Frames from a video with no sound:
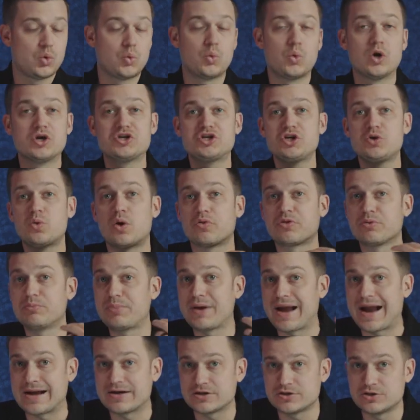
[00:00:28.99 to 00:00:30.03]
What do you want the
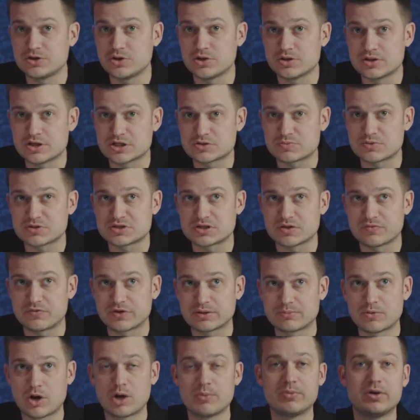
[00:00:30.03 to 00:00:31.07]
band to do in this
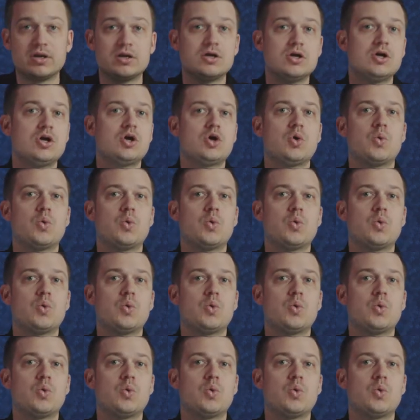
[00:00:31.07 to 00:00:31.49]
specific moment?